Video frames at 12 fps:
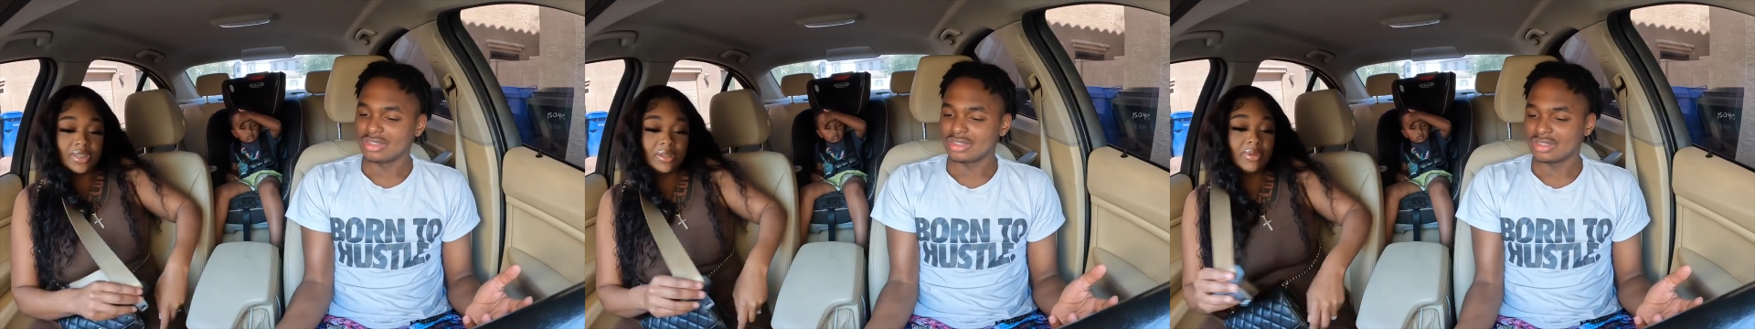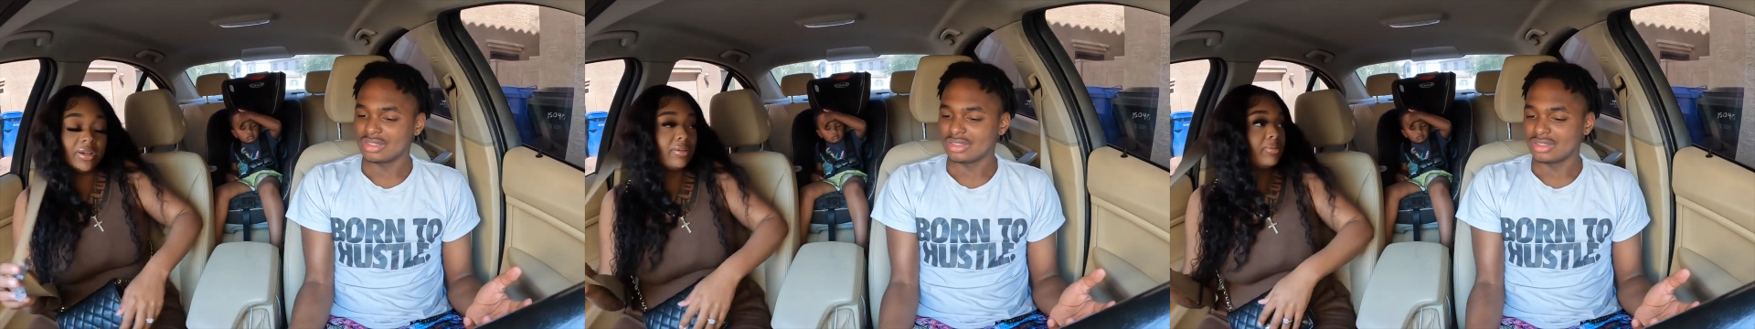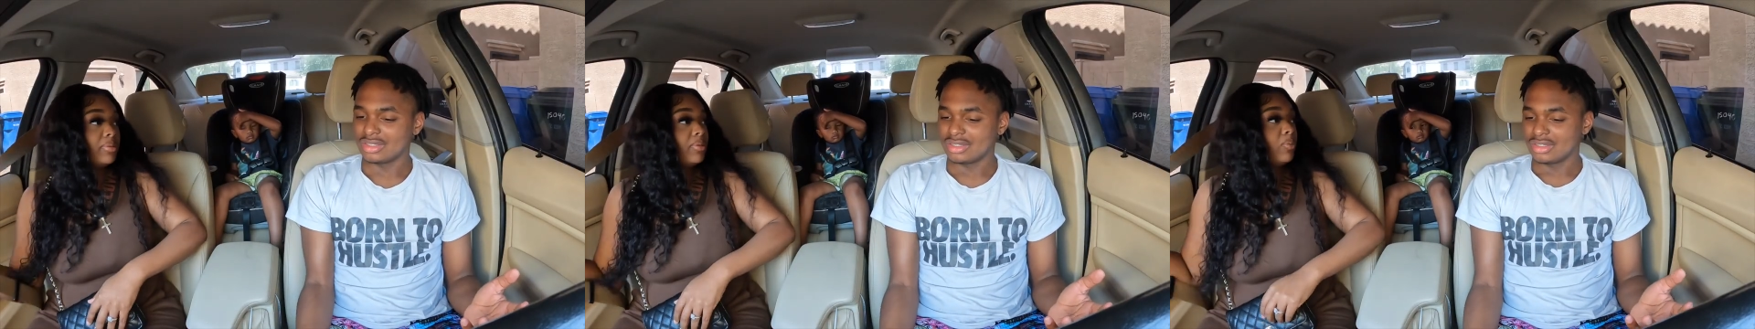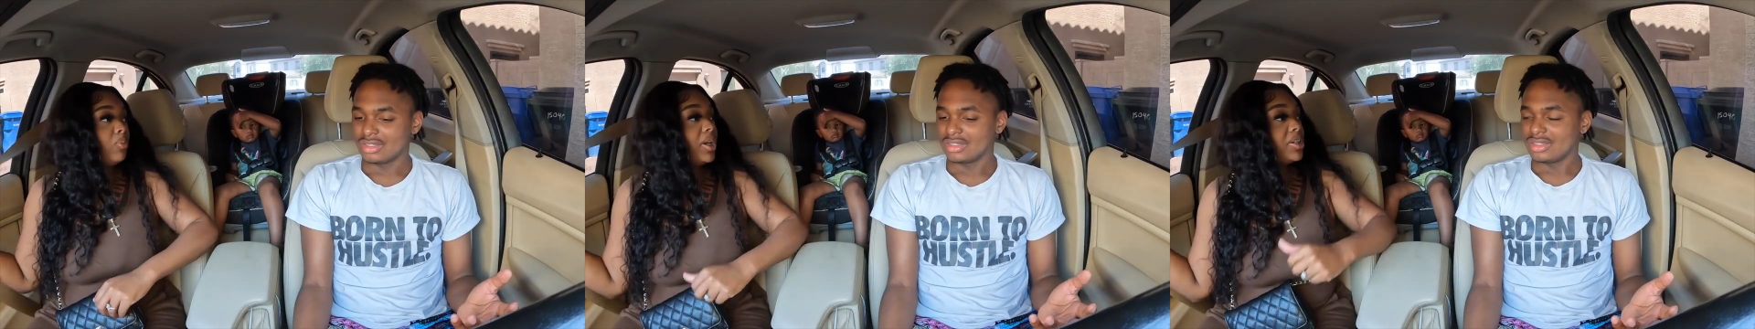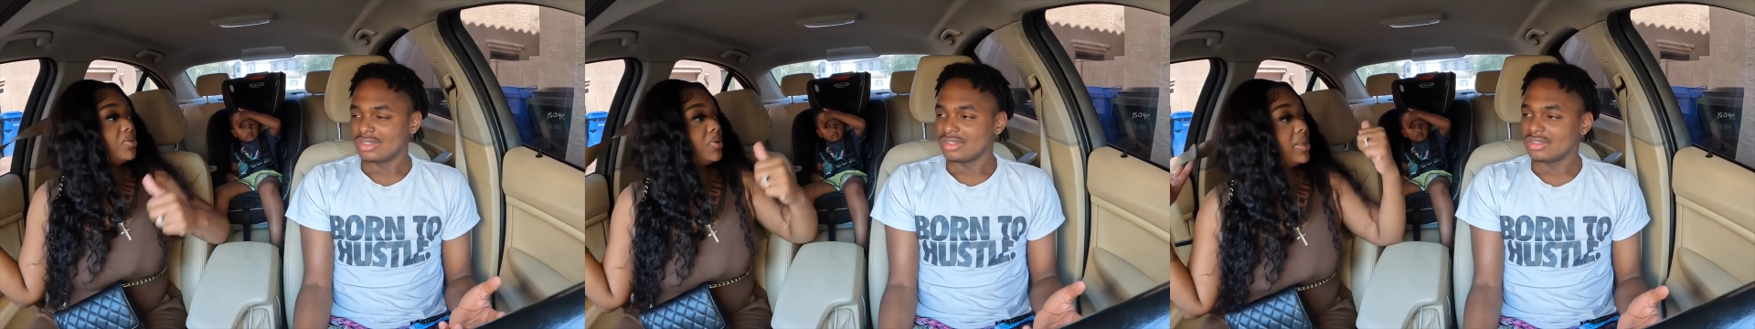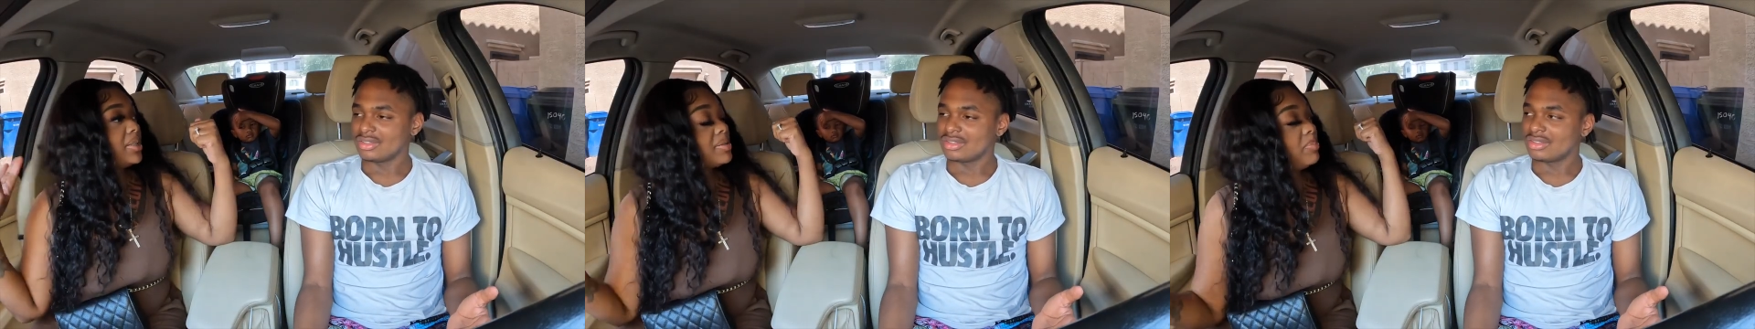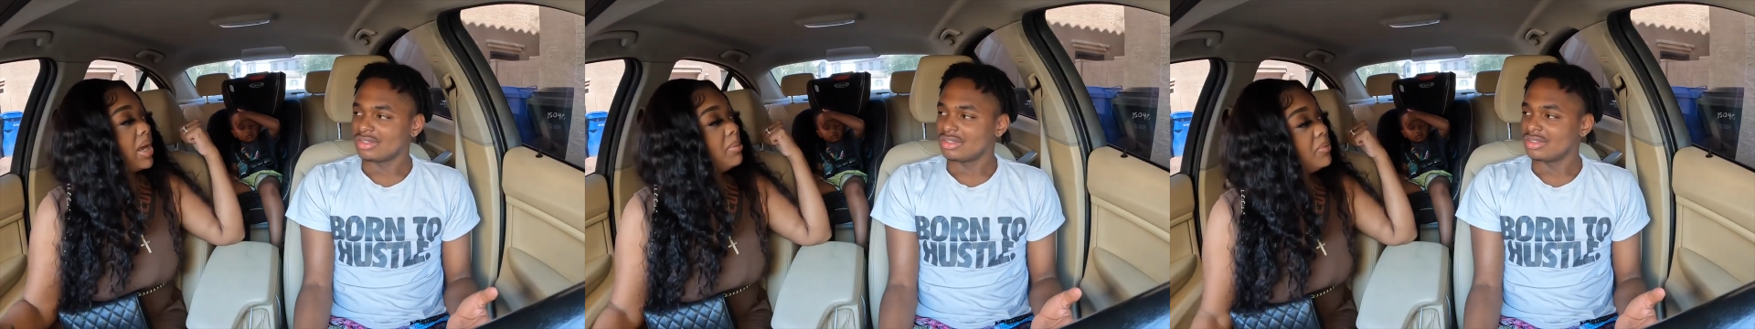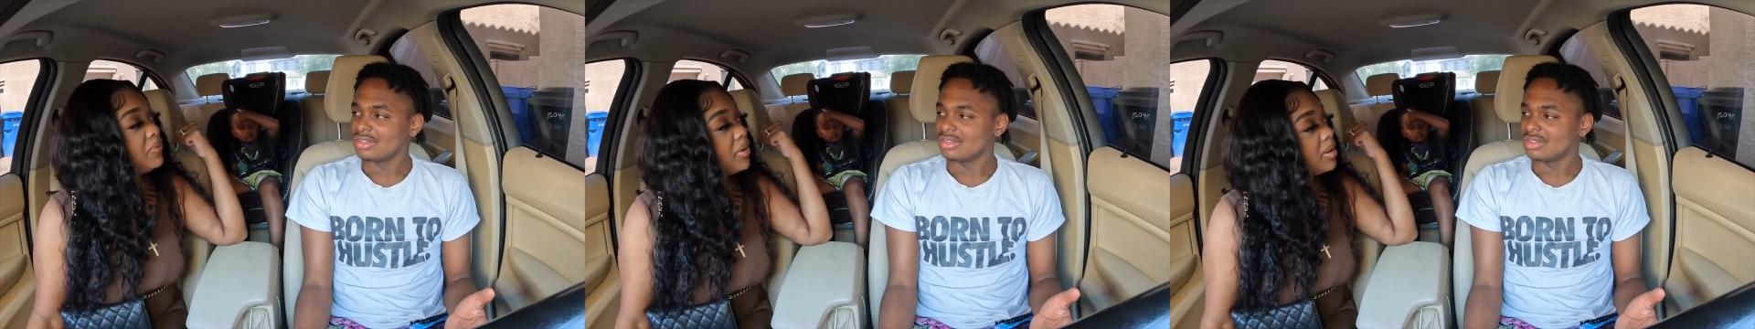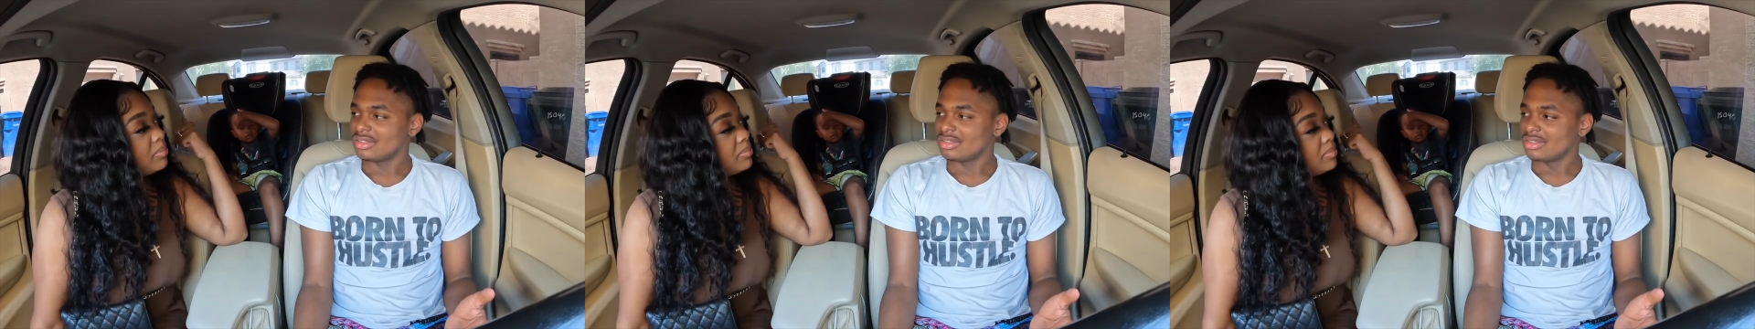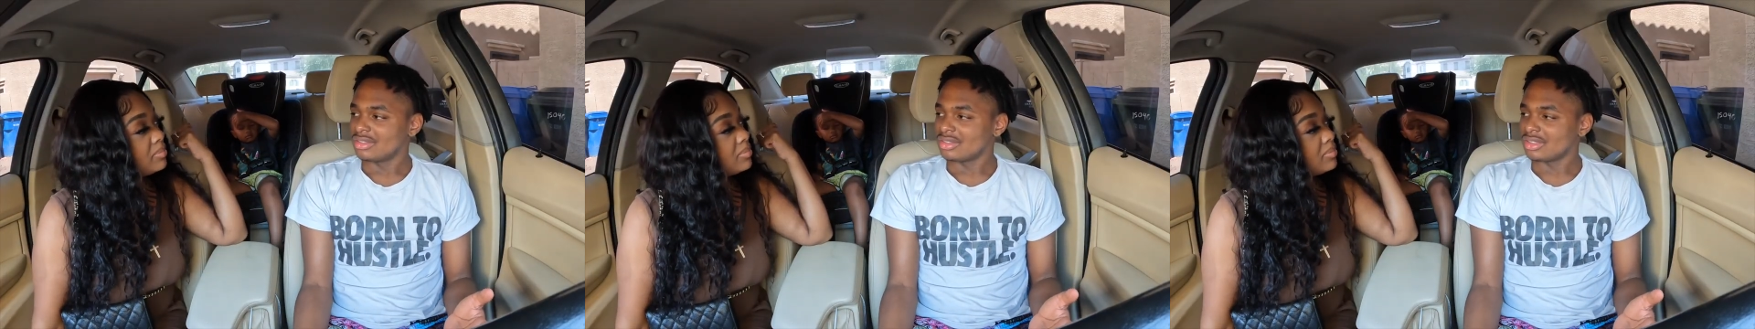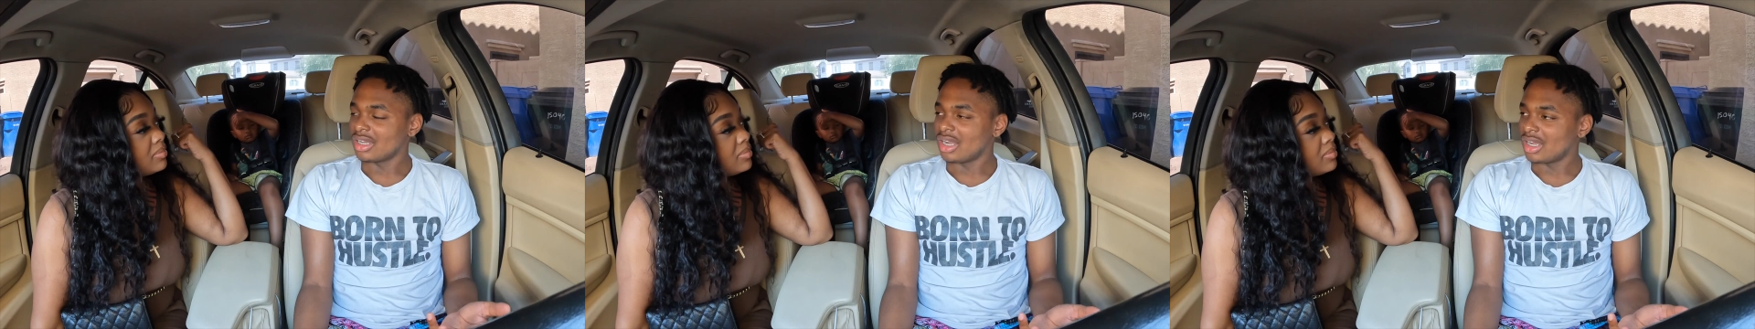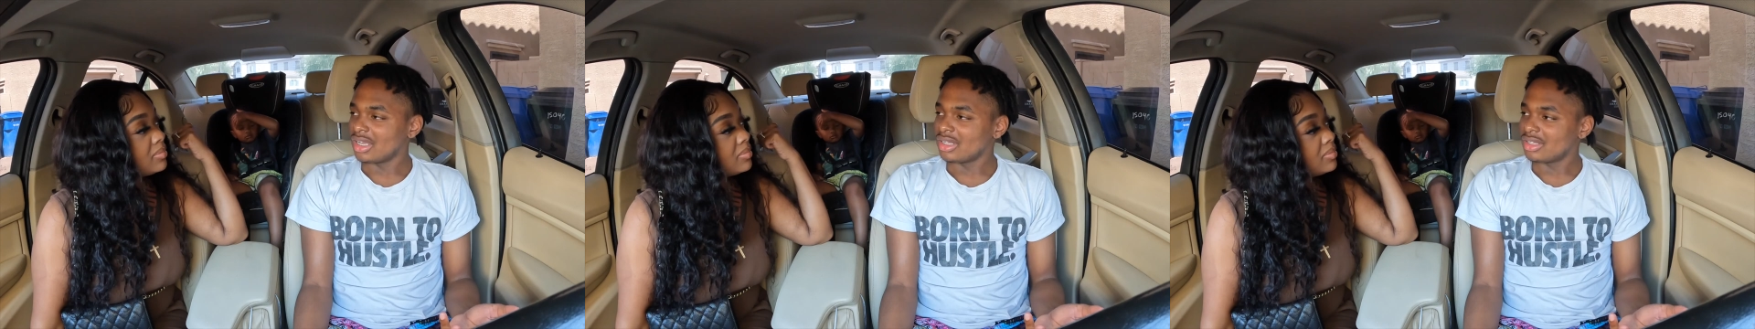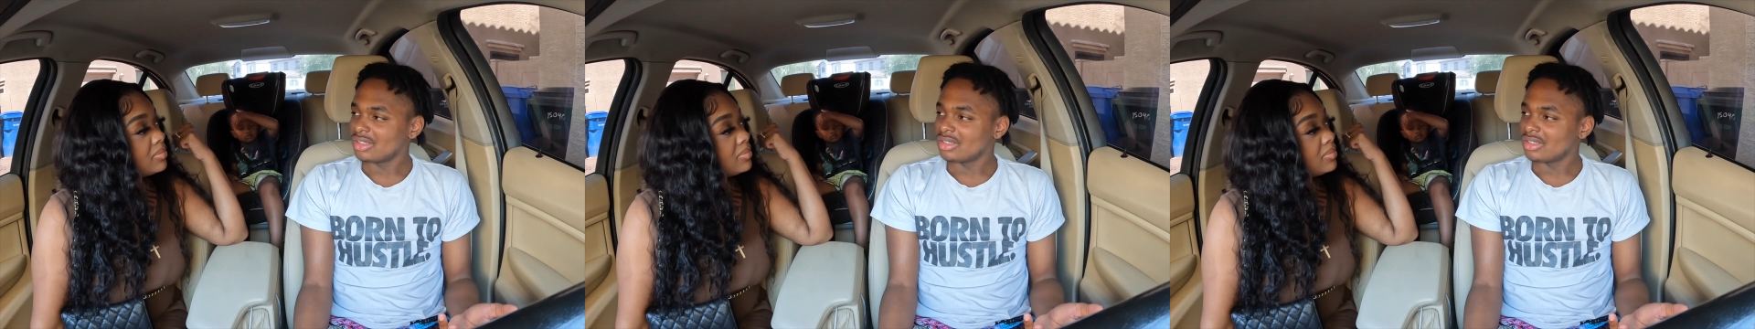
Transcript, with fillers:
Speaker 1: seatbelt. Where did you get this baby from?
Speaker 2: God.